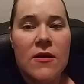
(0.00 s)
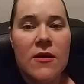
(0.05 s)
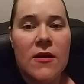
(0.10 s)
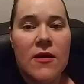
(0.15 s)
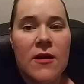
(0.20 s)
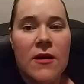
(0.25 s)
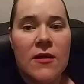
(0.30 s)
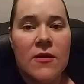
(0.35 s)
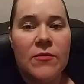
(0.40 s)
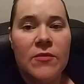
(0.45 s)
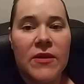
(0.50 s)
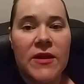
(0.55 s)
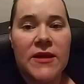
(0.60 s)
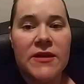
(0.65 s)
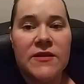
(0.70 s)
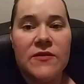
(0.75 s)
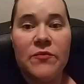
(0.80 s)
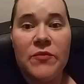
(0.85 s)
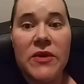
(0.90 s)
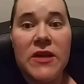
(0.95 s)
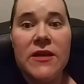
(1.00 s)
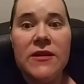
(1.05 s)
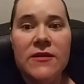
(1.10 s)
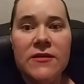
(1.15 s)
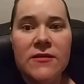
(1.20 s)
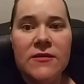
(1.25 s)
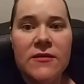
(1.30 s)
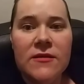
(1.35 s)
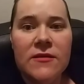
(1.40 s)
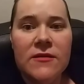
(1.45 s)
In a place of
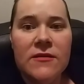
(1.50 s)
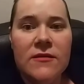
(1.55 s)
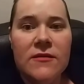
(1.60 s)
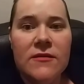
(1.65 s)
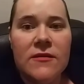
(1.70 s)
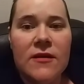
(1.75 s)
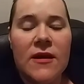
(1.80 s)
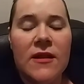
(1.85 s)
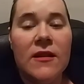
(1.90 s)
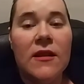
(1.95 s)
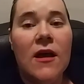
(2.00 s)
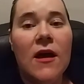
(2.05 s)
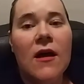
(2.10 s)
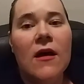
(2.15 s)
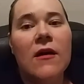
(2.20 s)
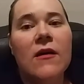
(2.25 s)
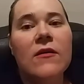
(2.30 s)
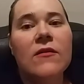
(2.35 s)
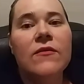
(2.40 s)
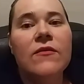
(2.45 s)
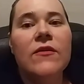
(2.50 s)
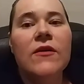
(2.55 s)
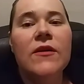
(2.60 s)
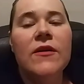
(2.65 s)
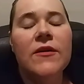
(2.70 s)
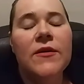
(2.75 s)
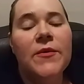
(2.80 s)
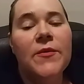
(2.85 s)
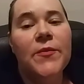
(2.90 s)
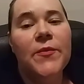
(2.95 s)
peace and love
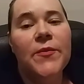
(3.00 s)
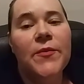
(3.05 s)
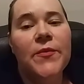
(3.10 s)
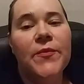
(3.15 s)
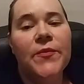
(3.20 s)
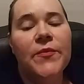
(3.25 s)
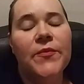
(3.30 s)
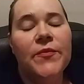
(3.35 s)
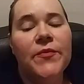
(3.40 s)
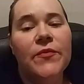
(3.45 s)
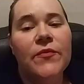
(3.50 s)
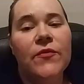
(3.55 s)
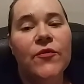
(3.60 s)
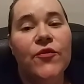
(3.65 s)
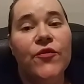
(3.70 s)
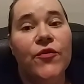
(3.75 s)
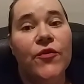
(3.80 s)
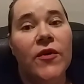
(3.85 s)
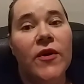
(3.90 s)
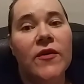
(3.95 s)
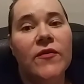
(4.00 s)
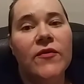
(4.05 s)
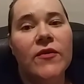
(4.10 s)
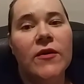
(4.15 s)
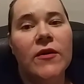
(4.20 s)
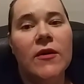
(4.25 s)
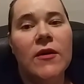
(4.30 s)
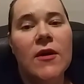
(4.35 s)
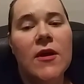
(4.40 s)
forever.